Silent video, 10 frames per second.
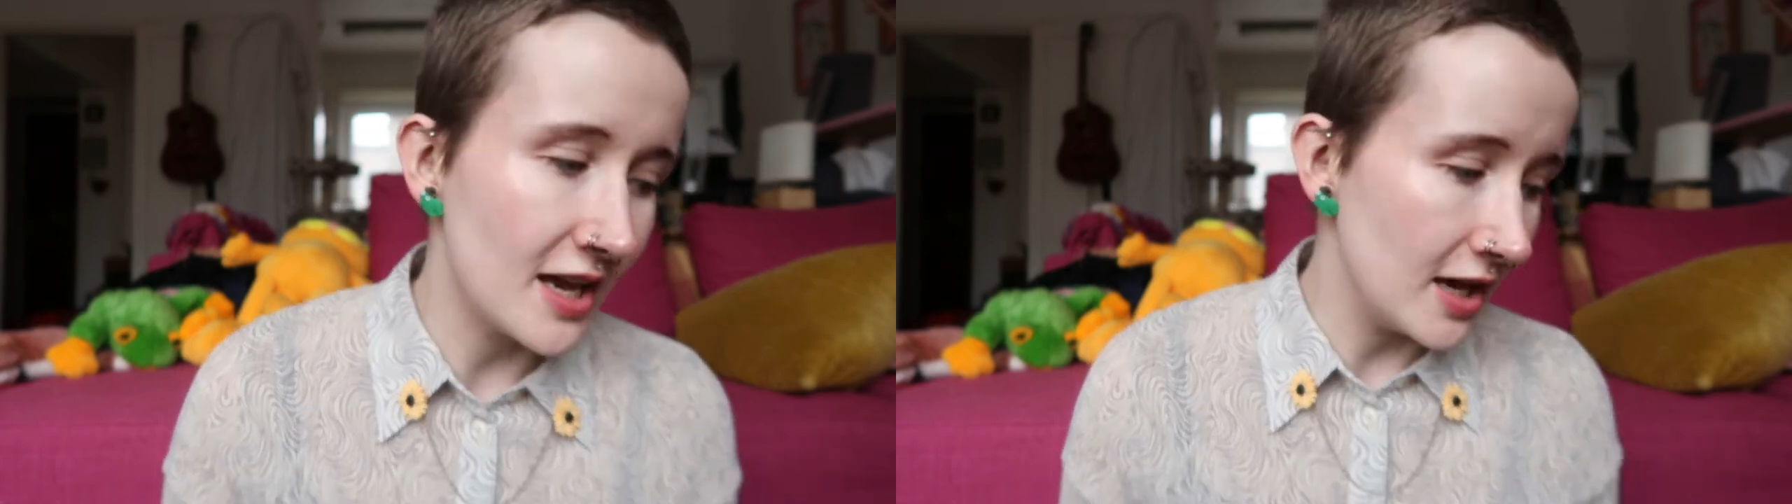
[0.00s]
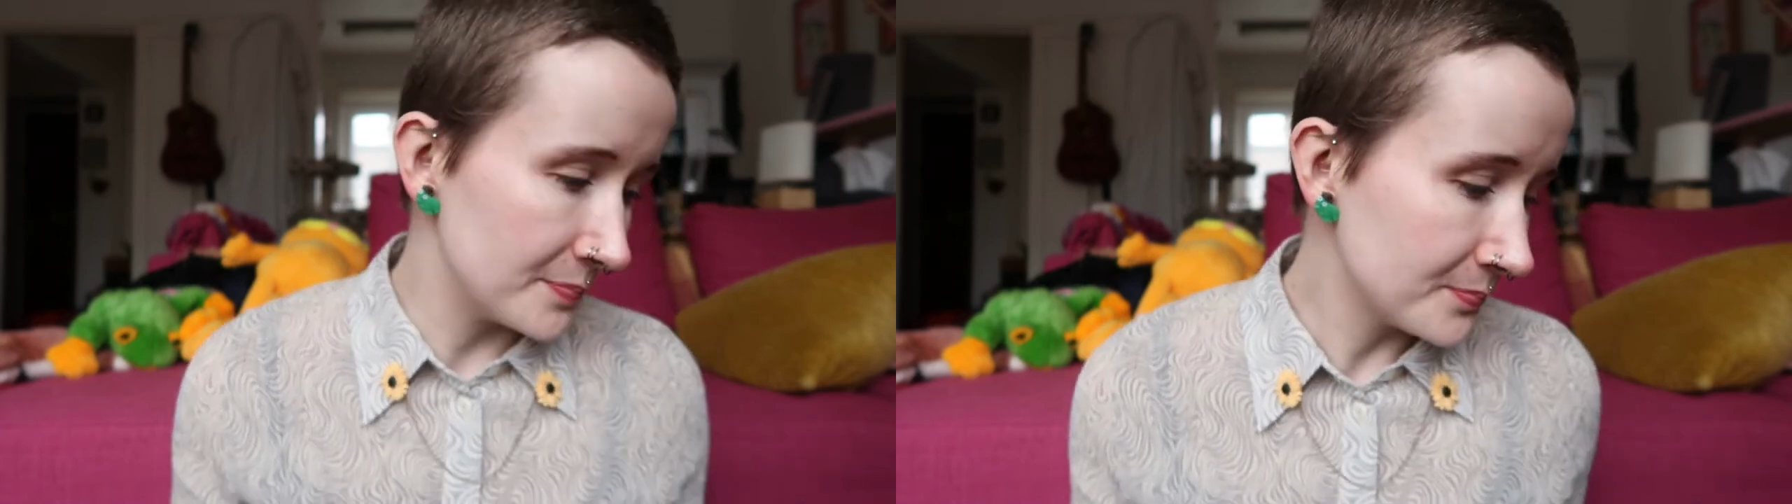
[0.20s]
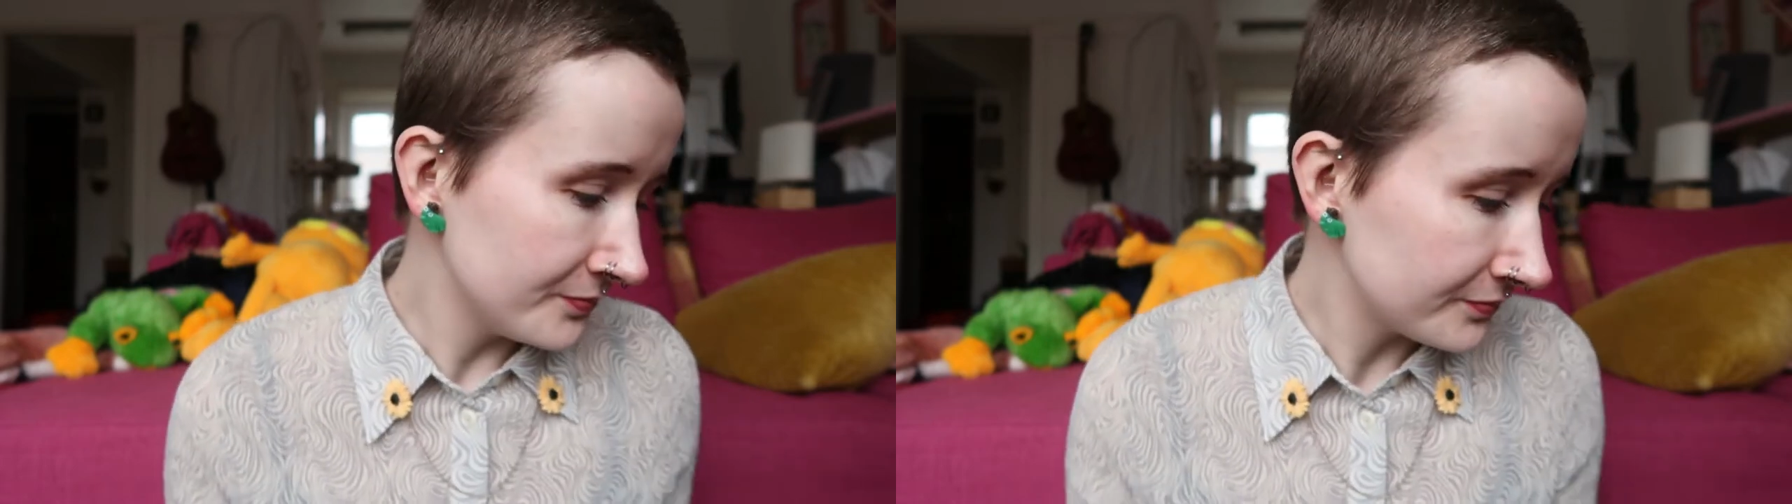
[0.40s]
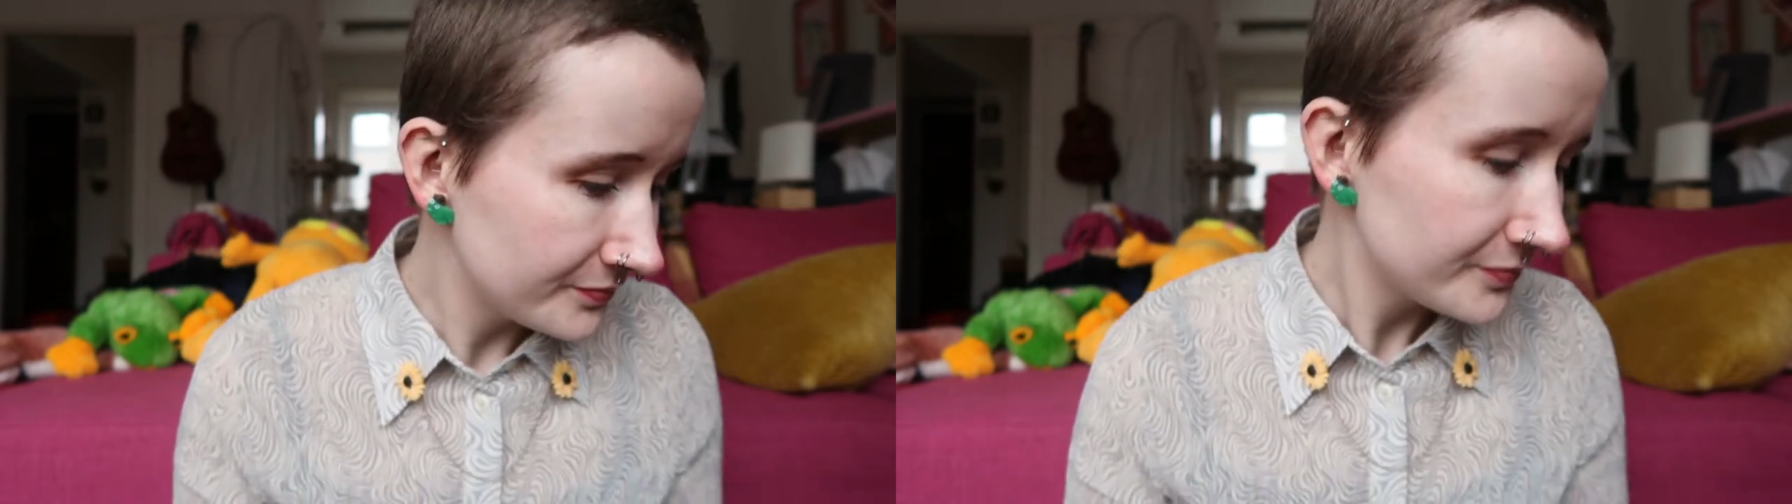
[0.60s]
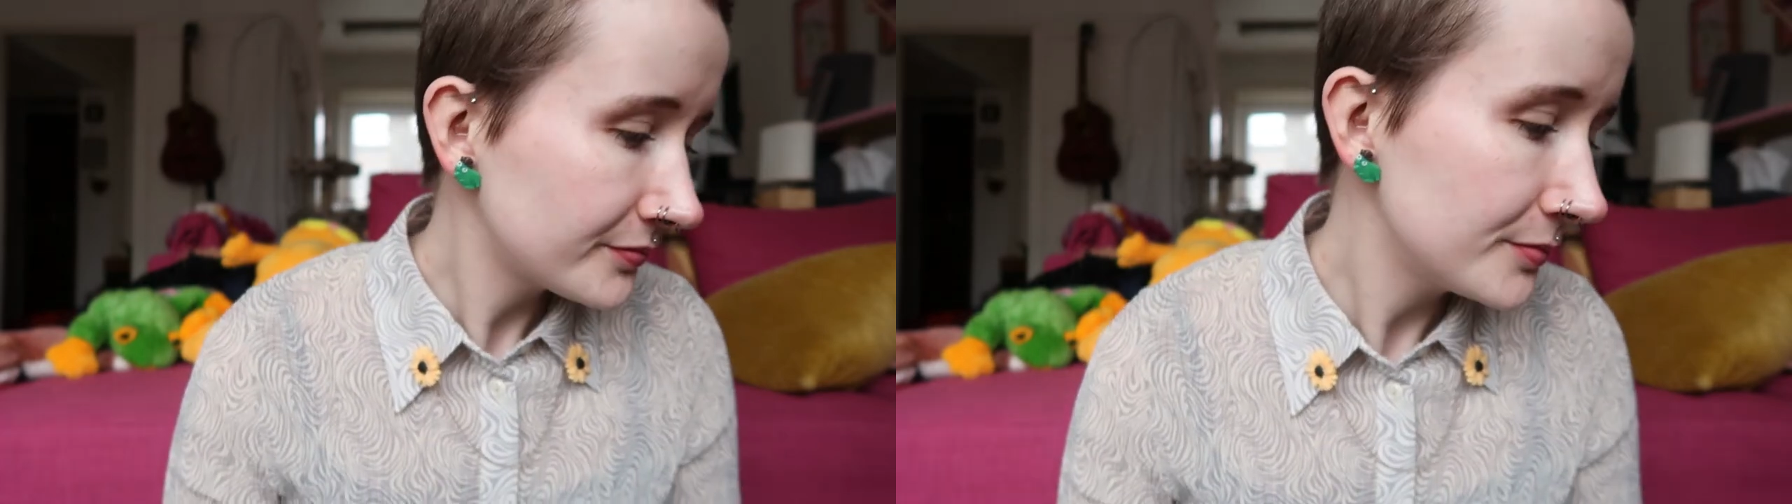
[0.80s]
time.
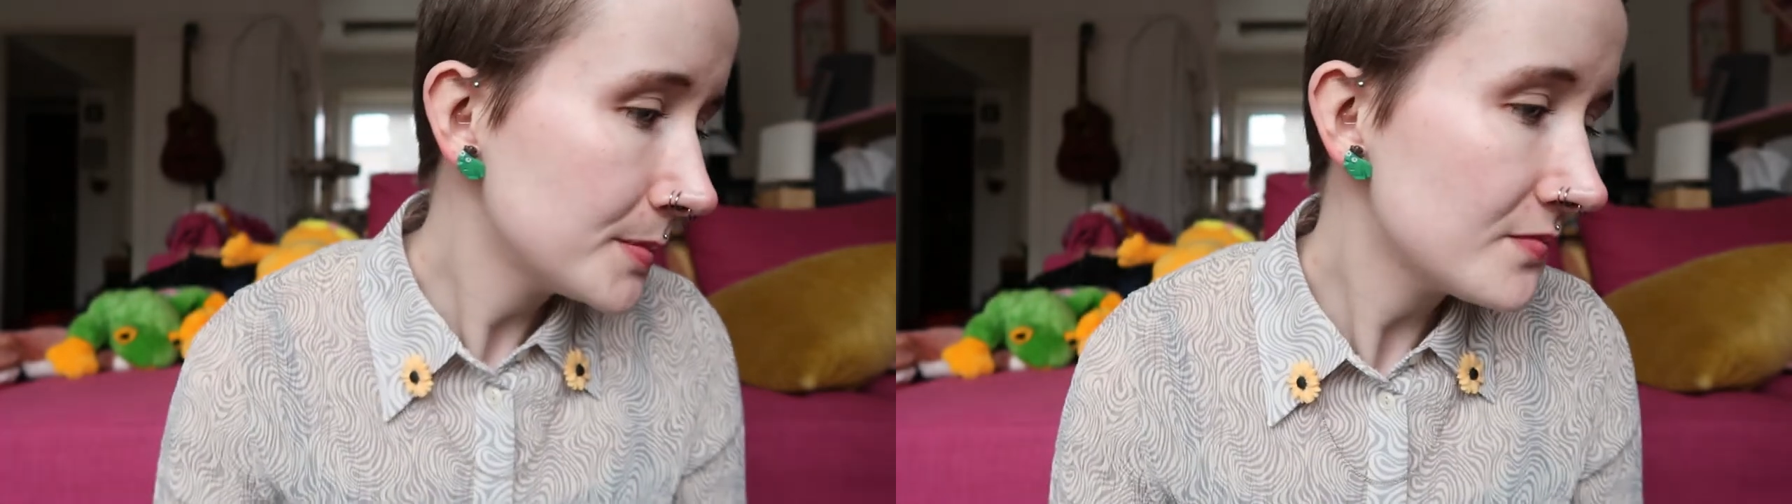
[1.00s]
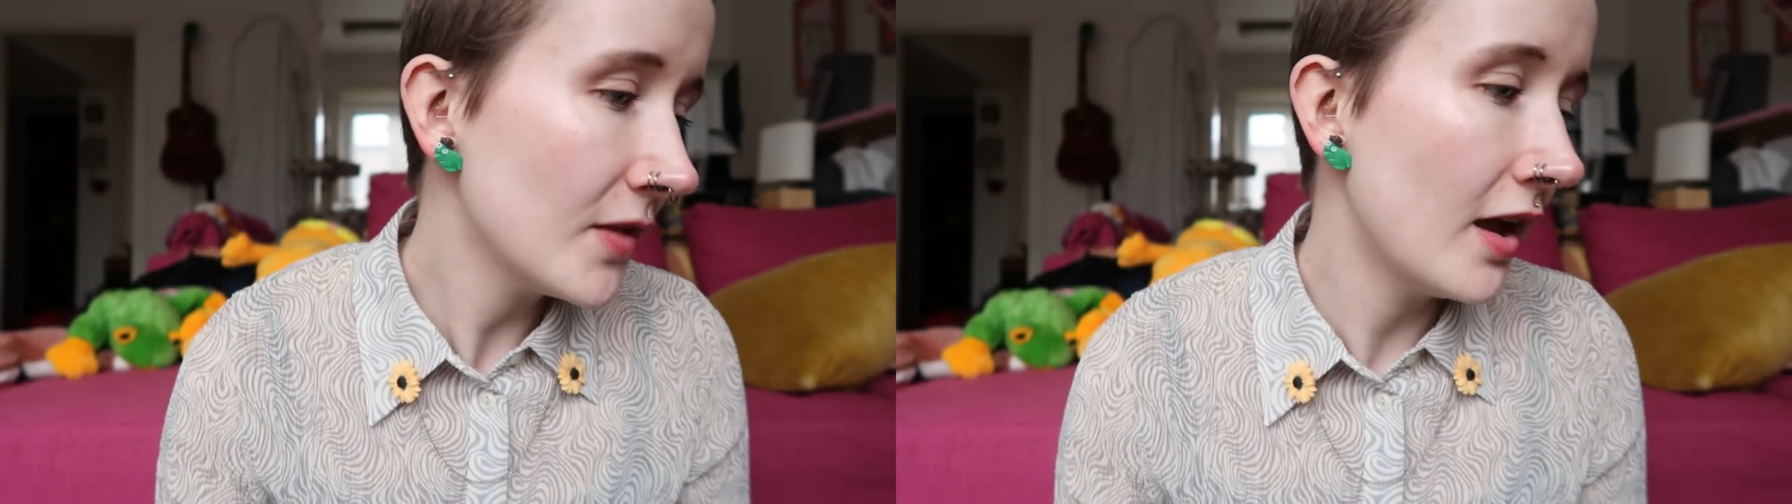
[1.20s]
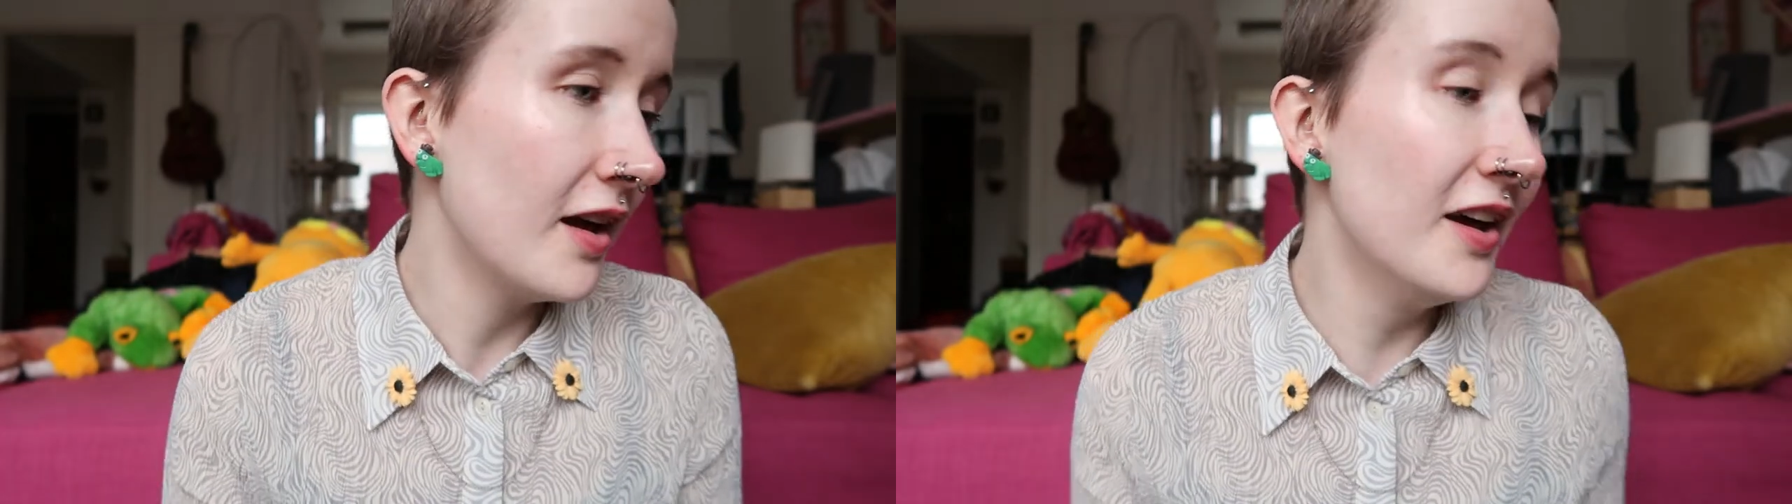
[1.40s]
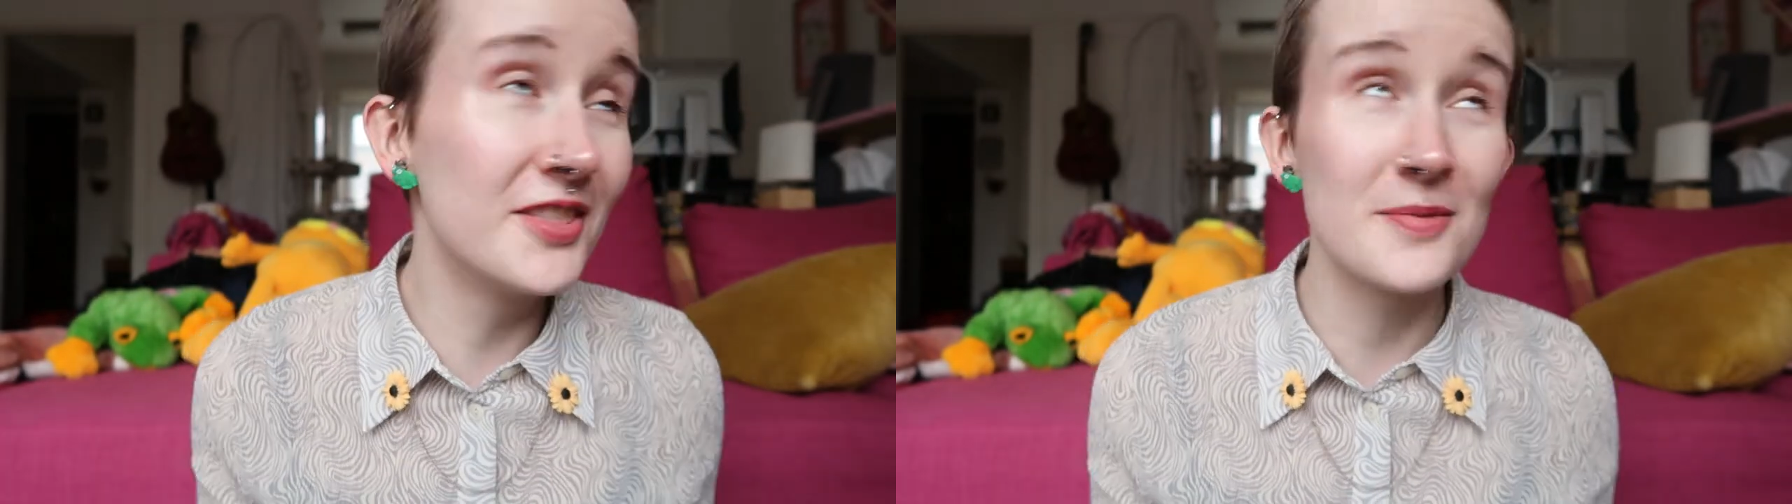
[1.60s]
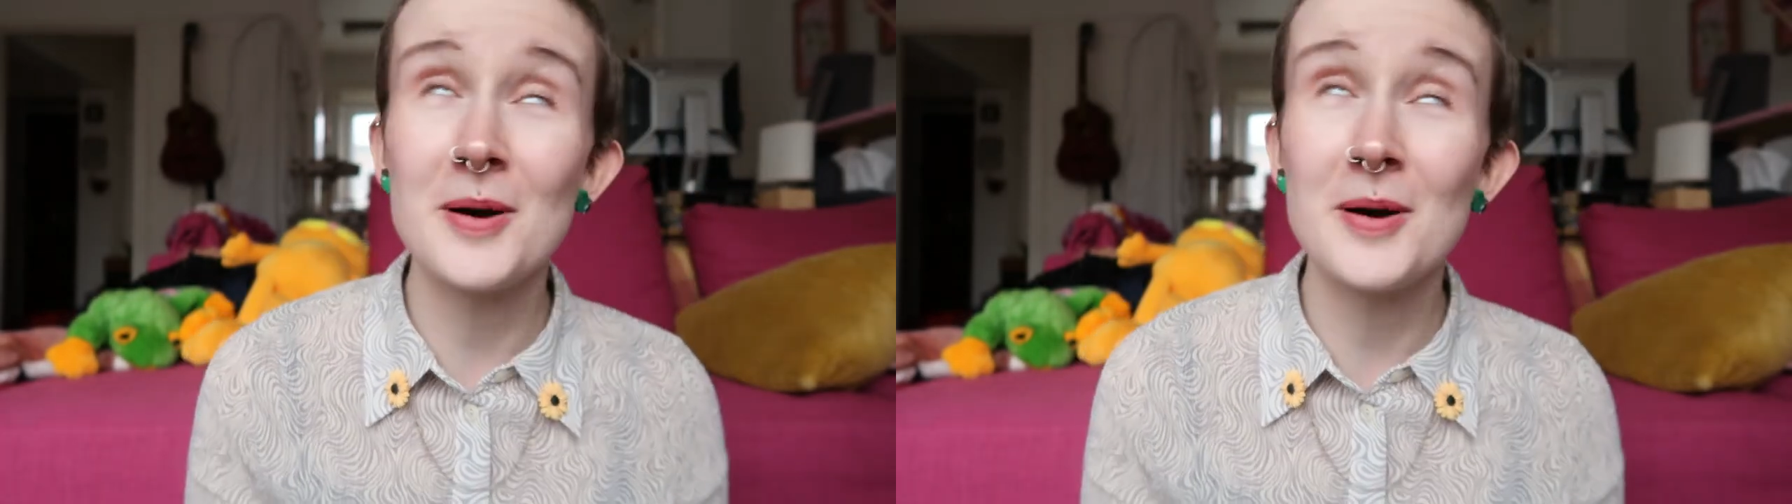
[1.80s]
Uh,